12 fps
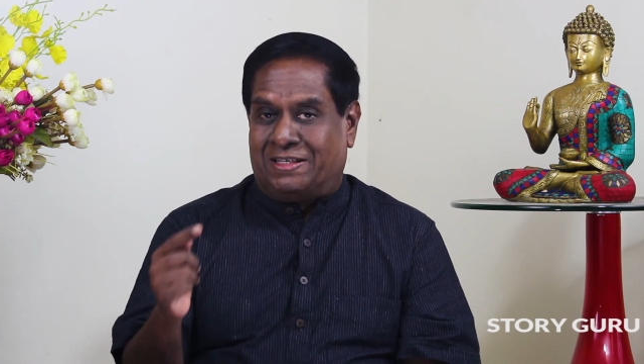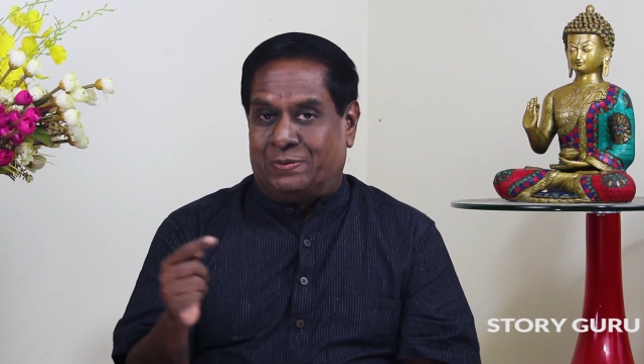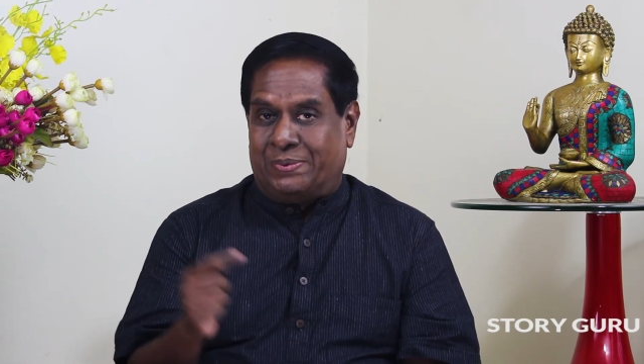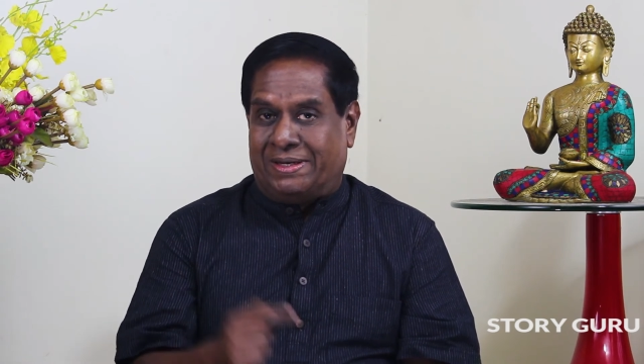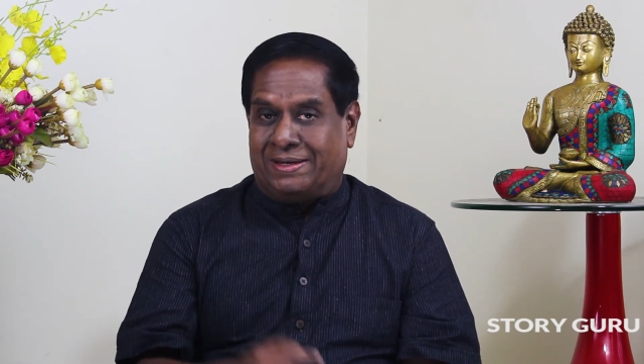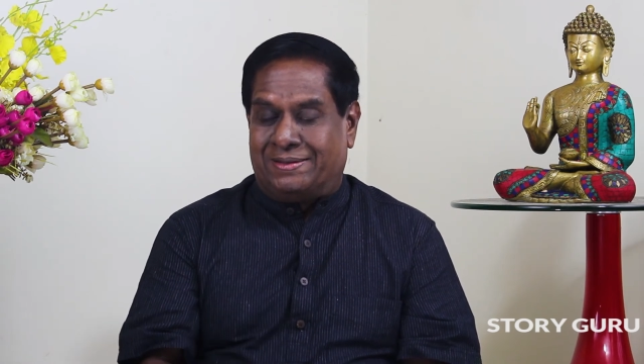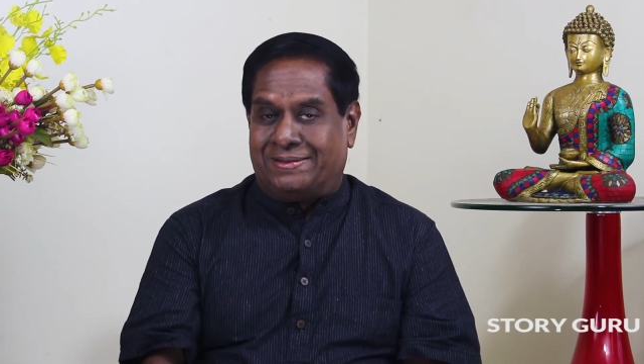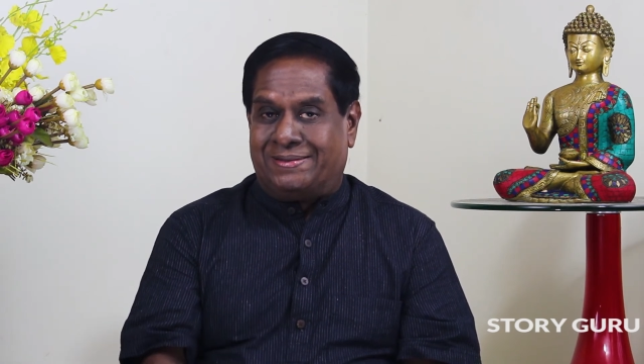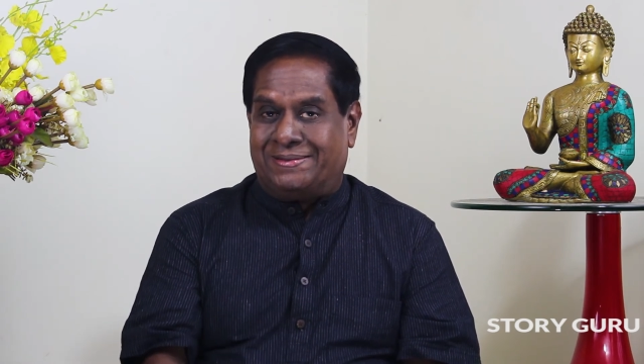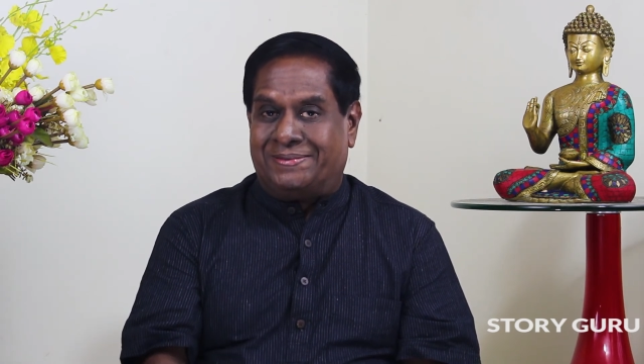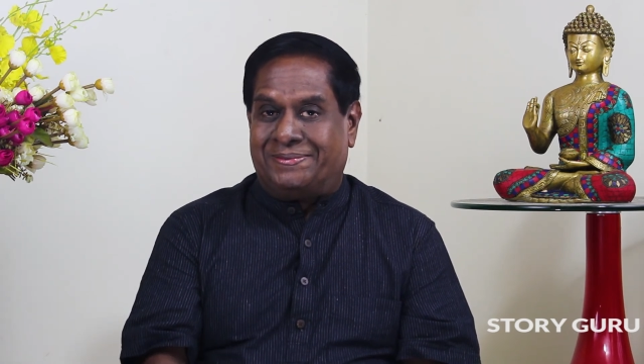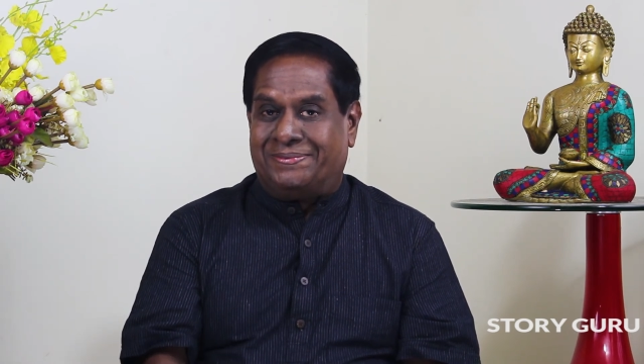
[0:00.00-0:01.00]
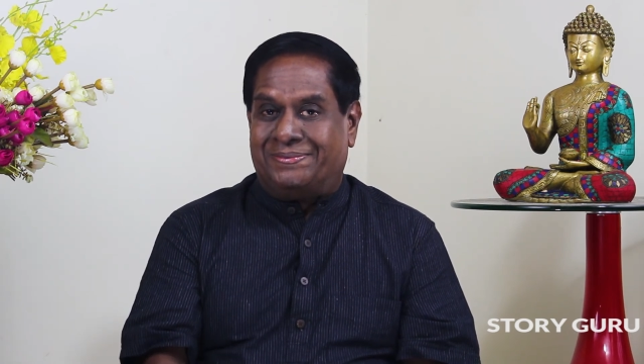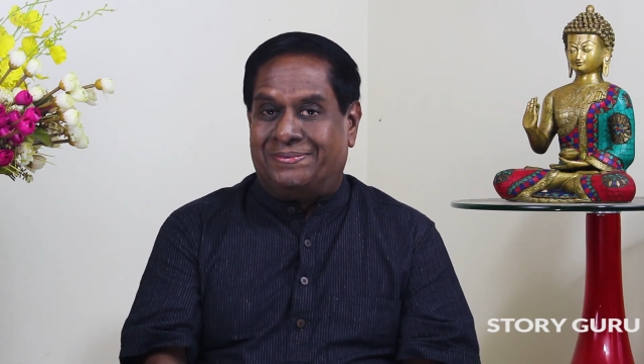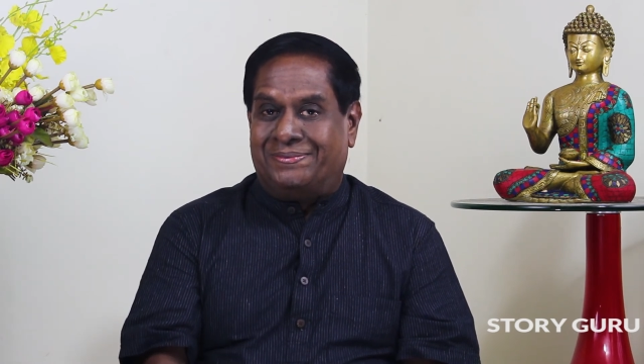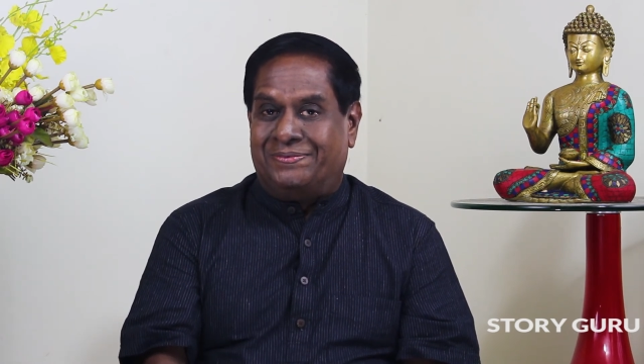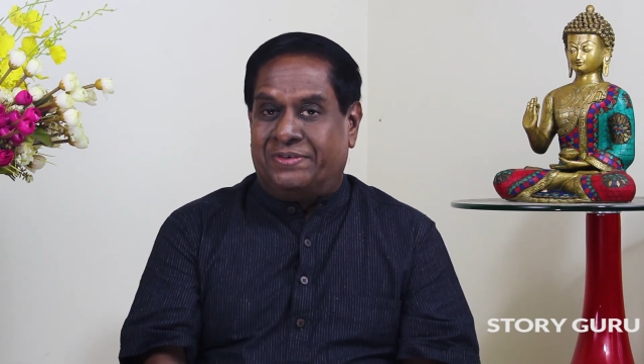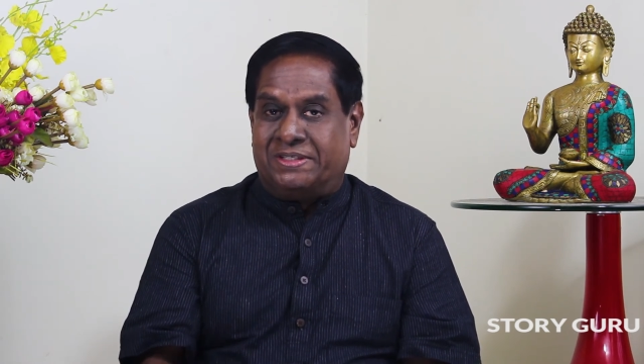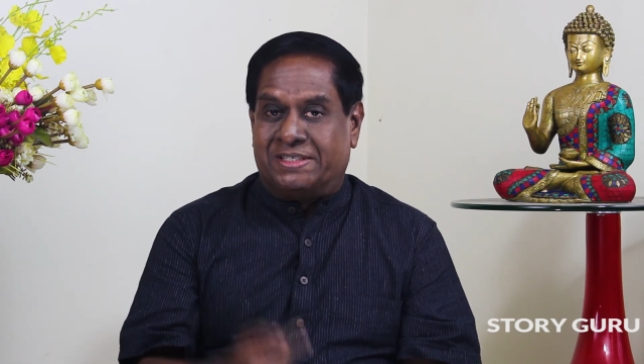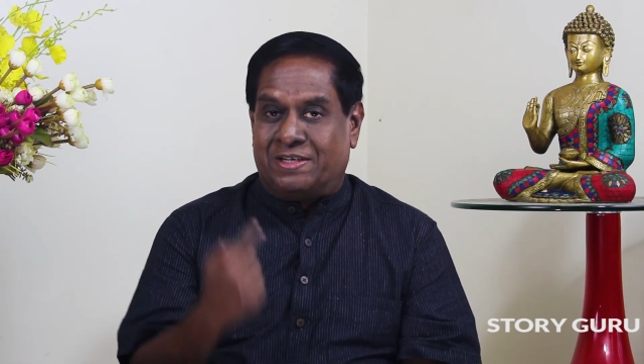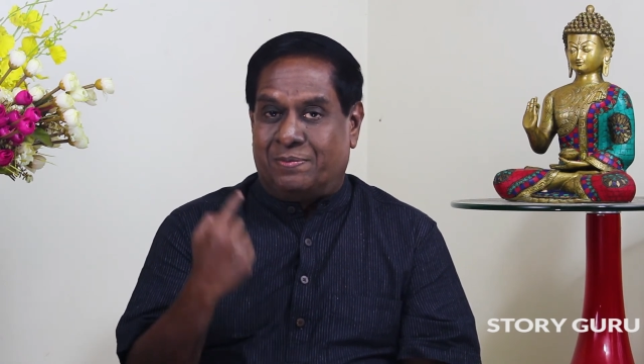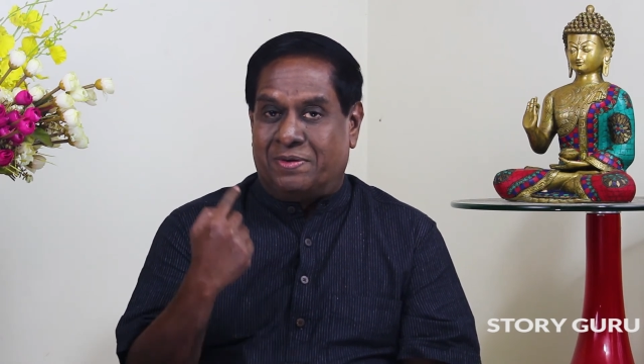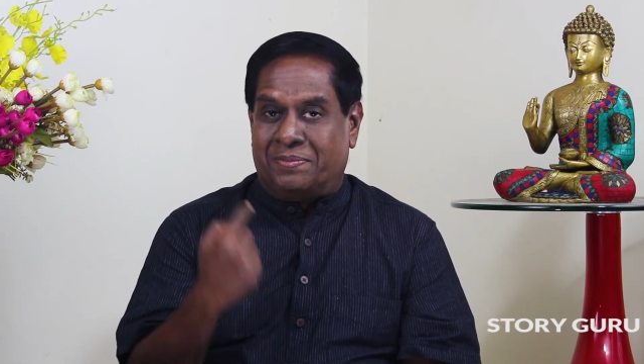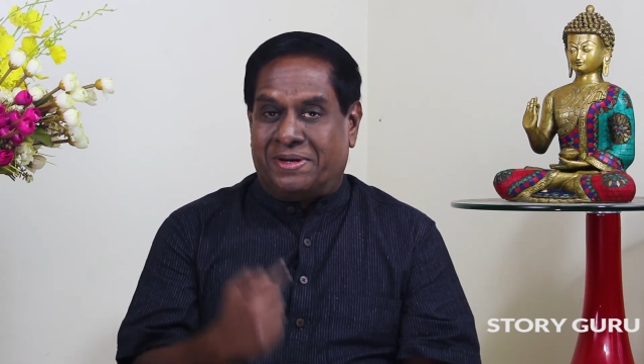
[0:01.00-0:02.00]
experience, which is
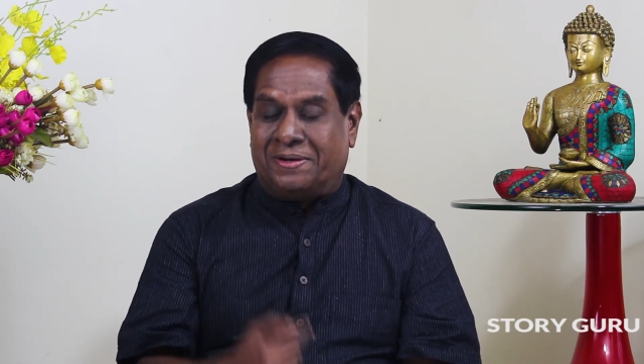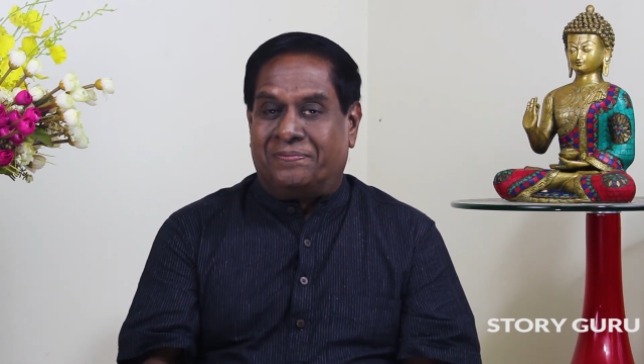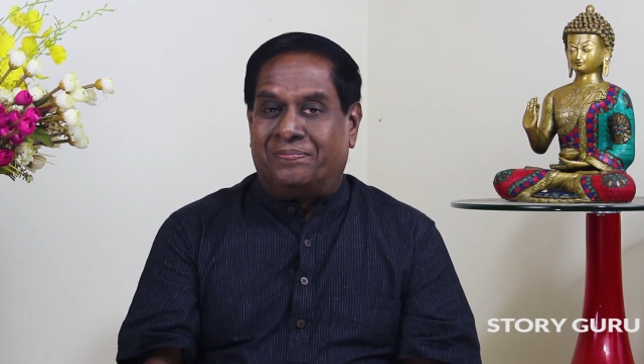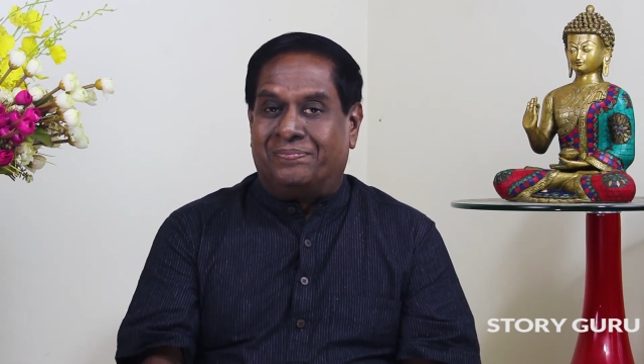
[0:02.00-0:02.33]
their memory.